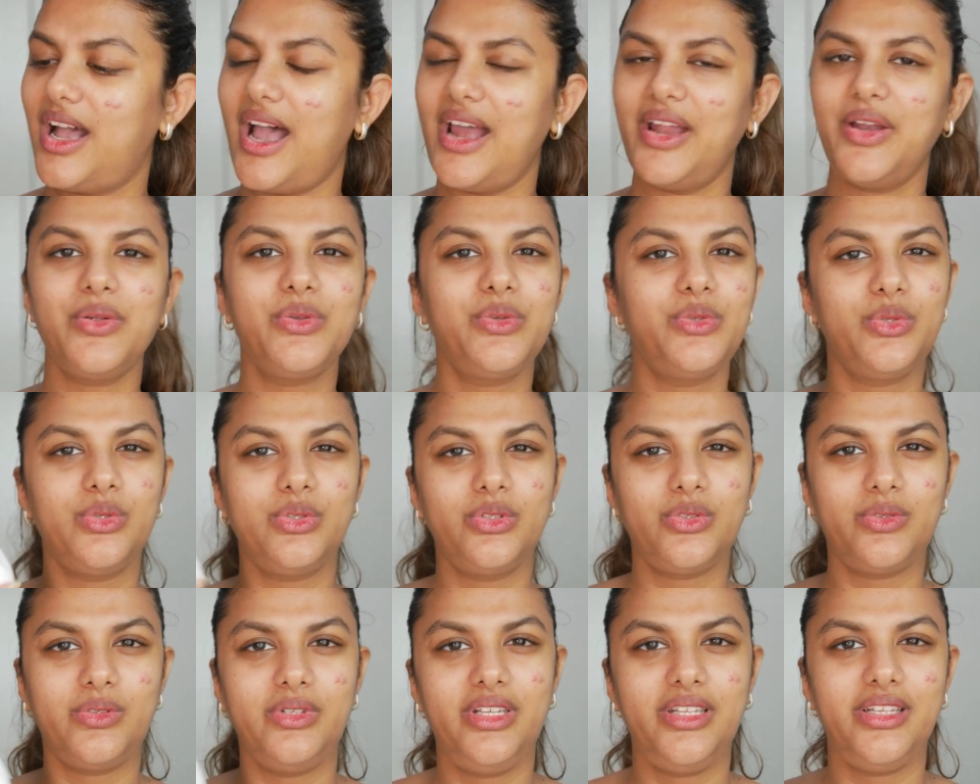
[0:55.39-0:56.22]
I don't
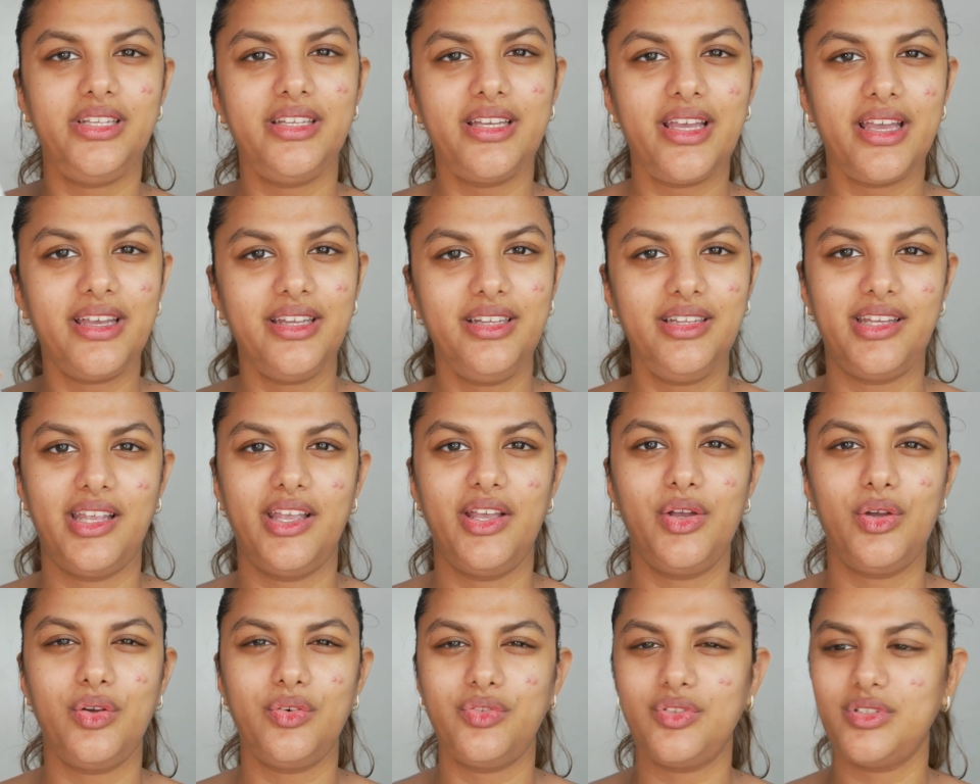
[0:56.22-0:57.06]
know, the only thing I can
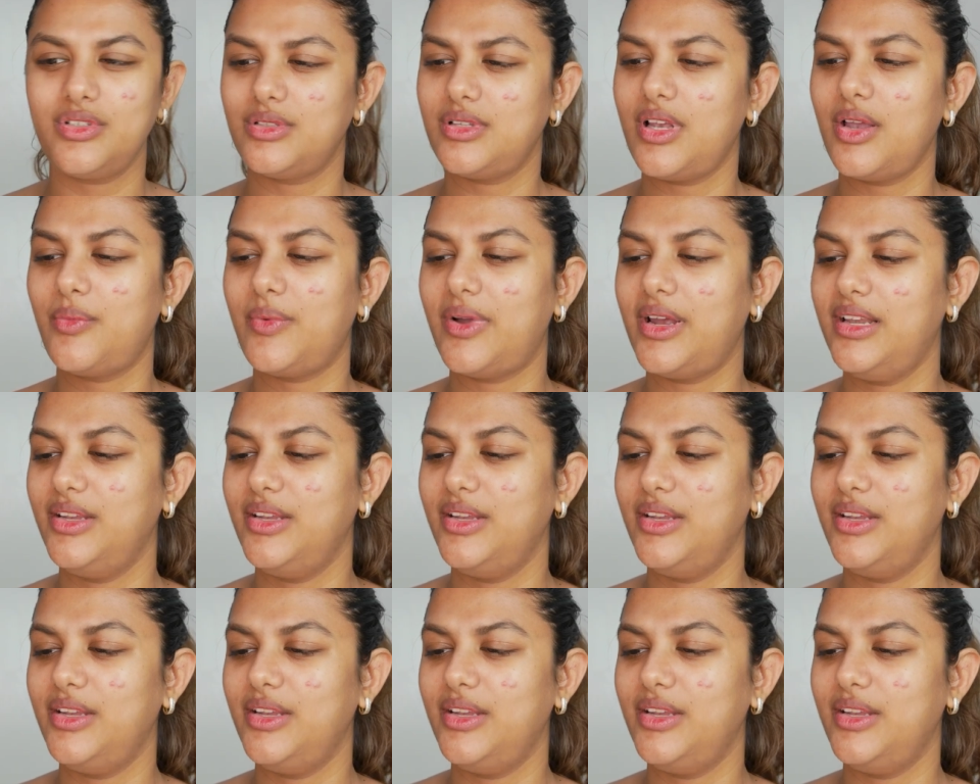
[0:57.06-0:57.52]
think of is like,